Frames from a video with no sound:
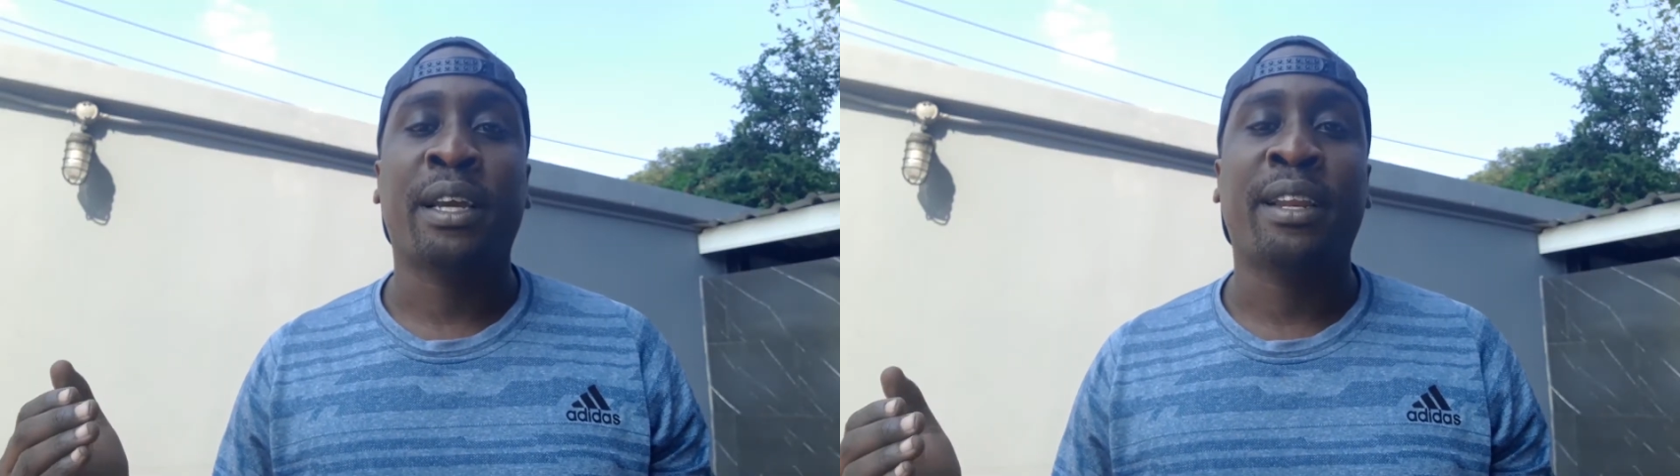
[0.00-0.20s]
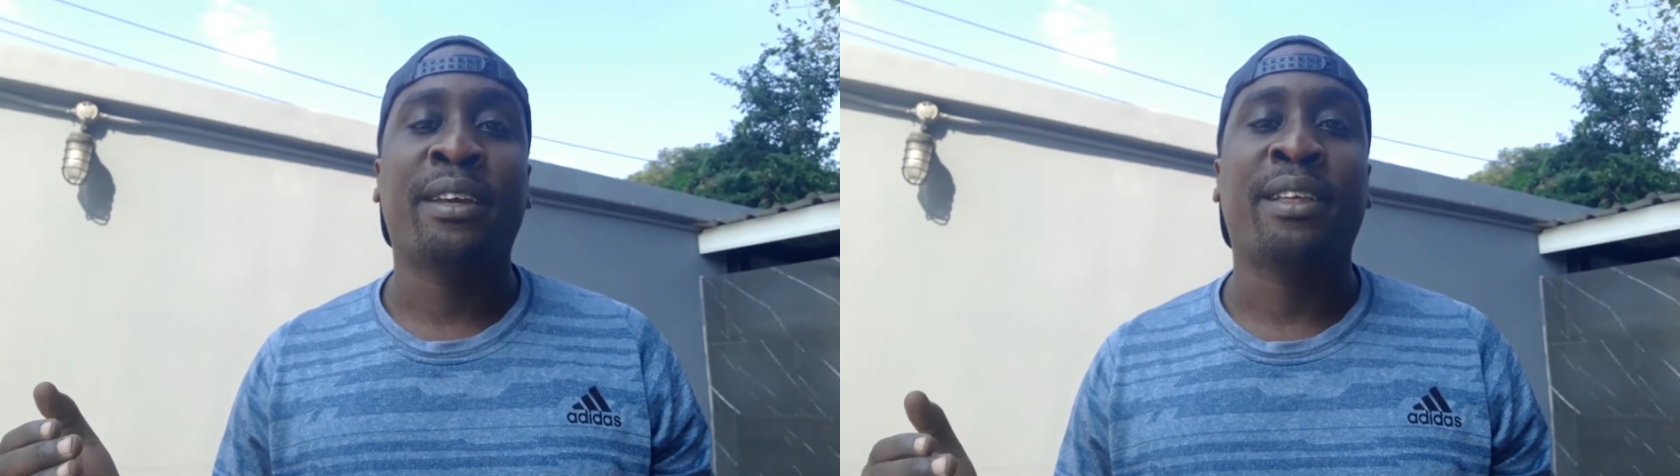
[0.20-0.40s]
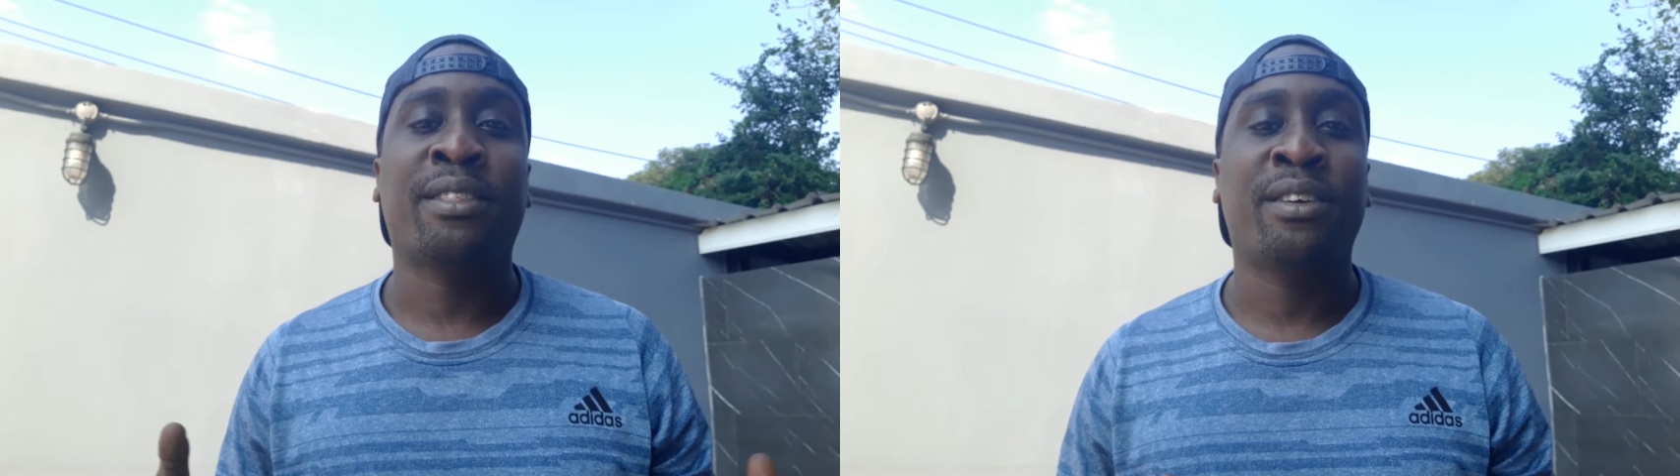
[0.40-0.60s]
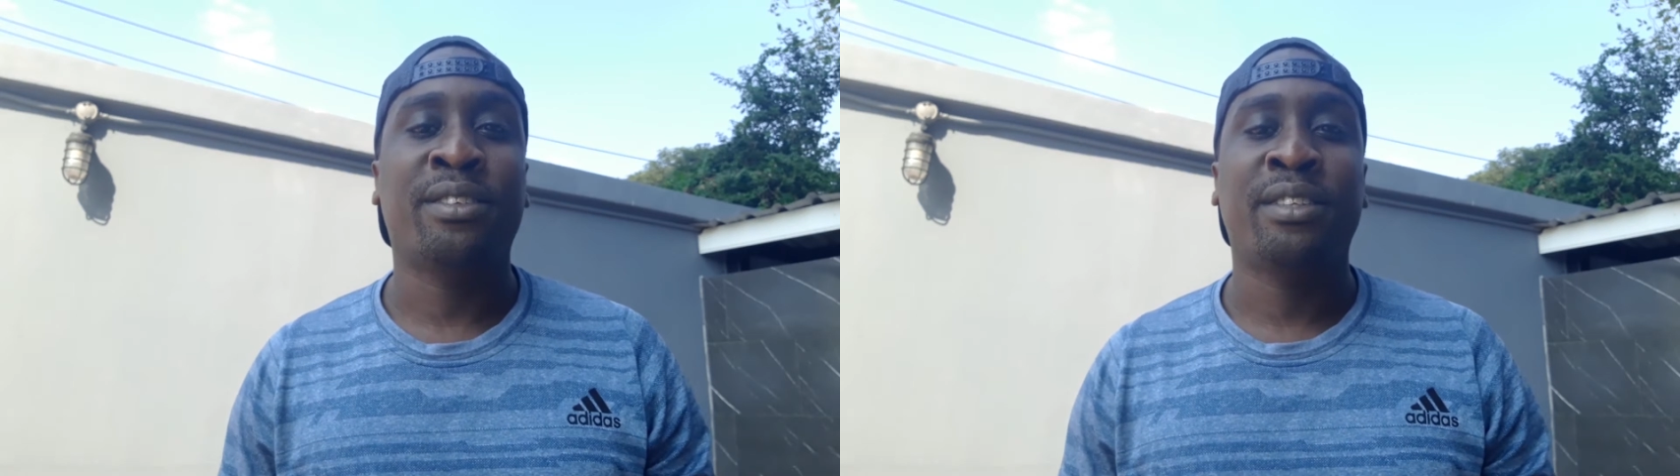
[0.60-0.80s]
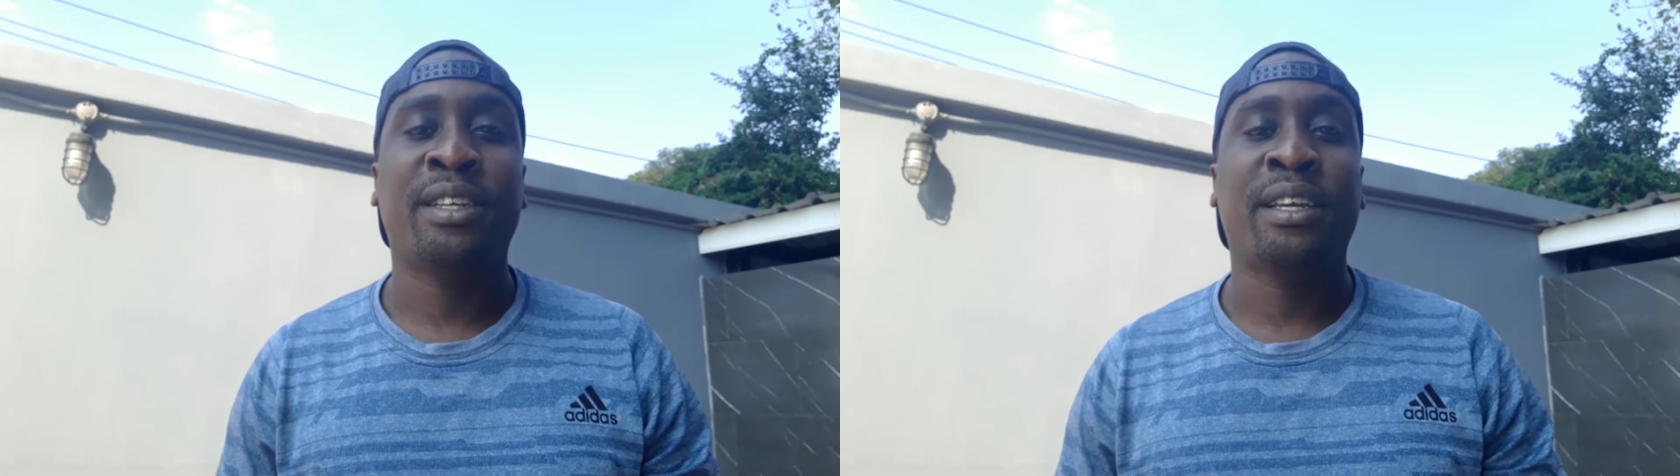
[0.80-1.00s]
getting a
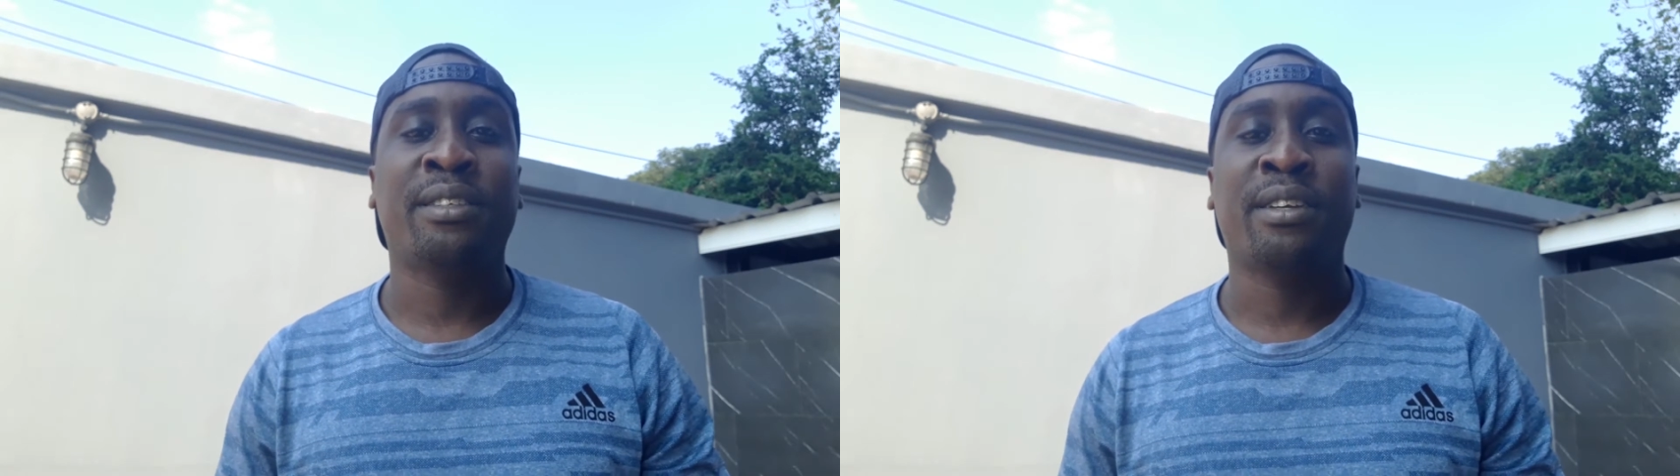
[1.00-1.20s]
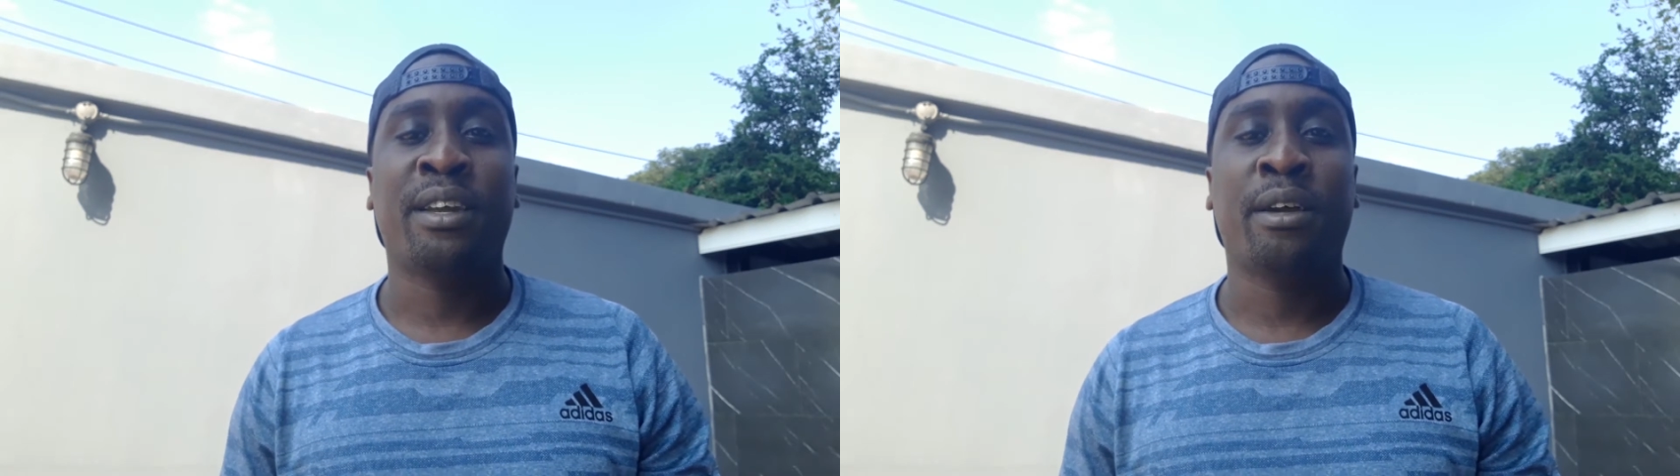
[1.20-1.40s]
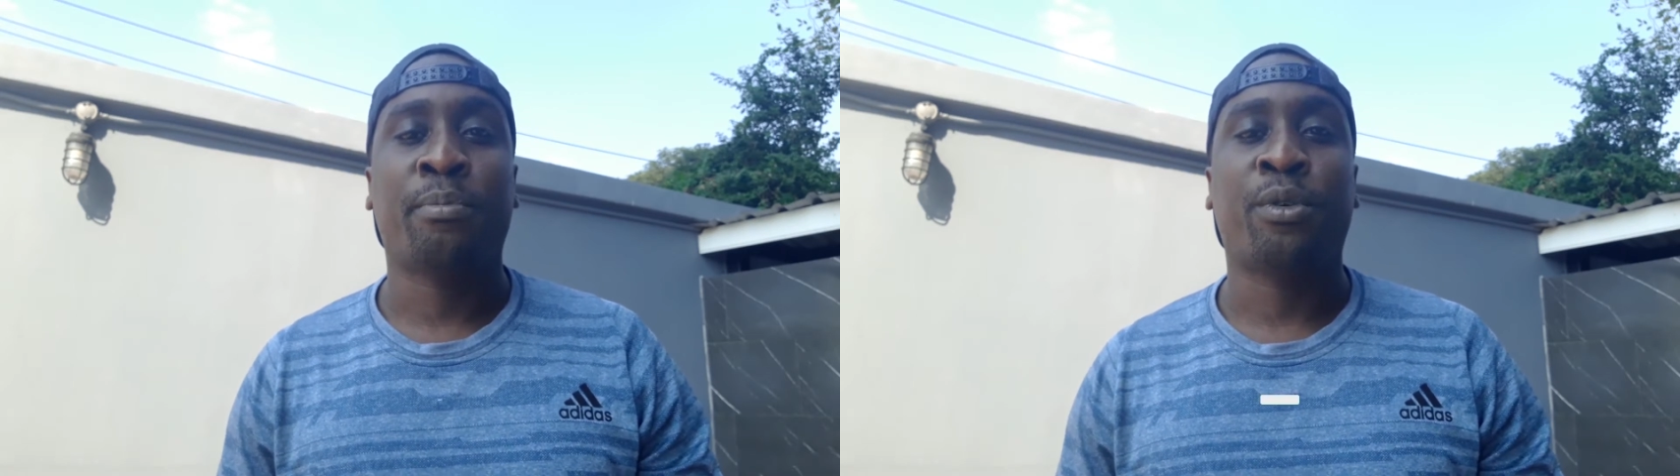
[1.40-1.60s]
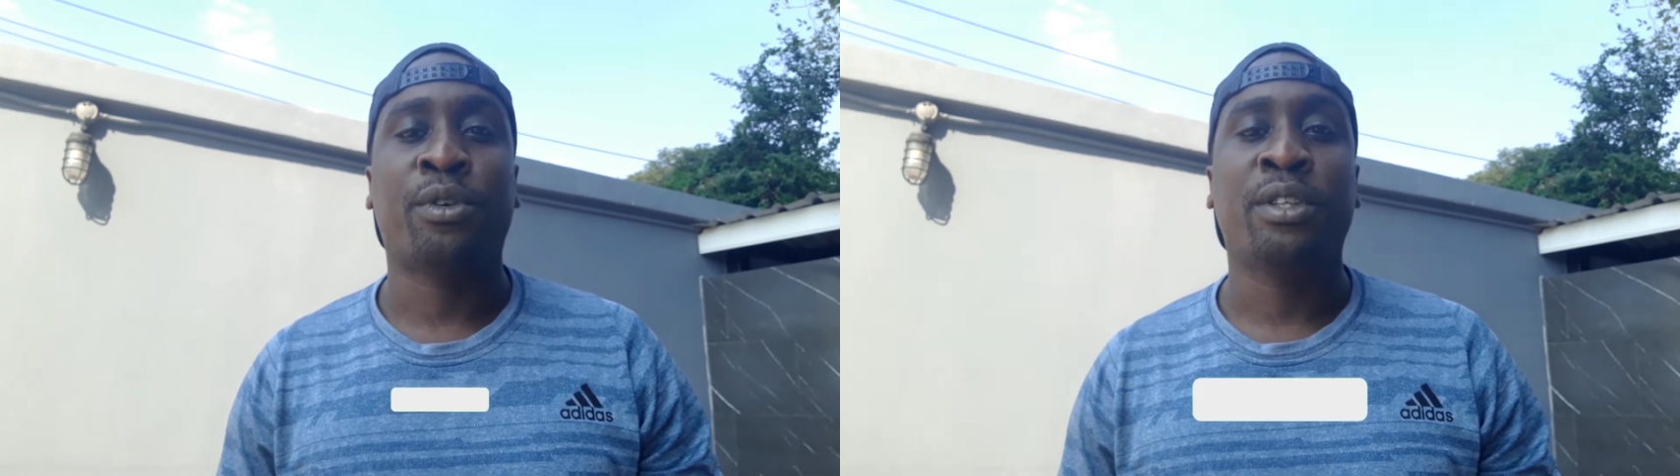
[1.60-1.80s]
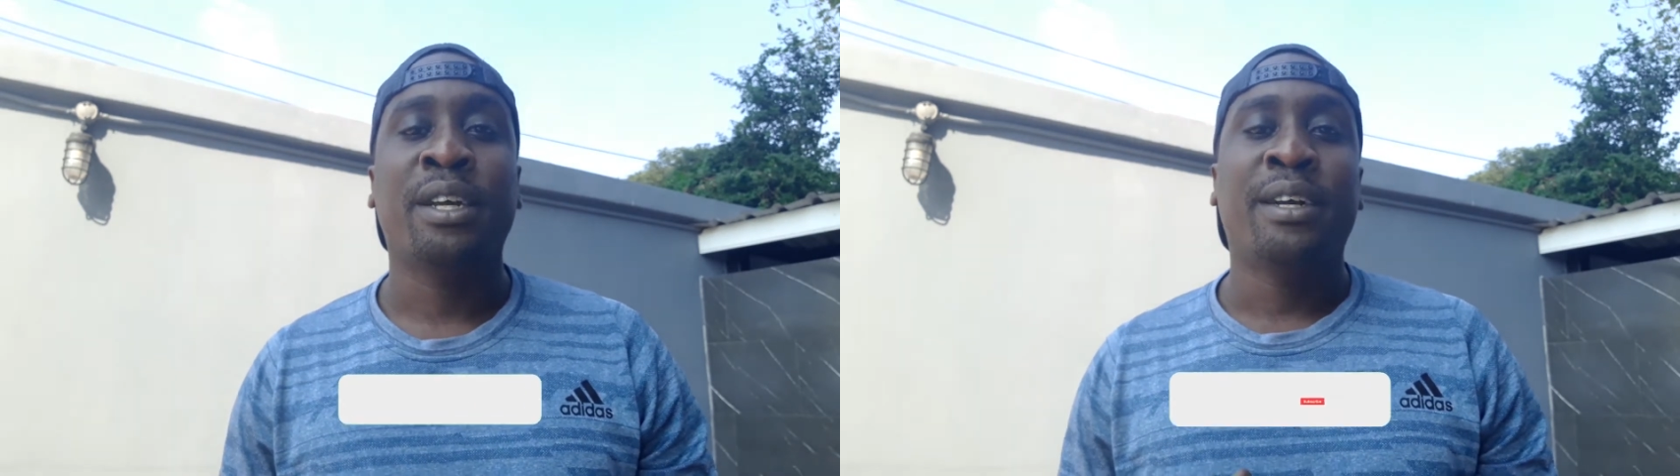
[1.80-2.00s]
30-day in the airport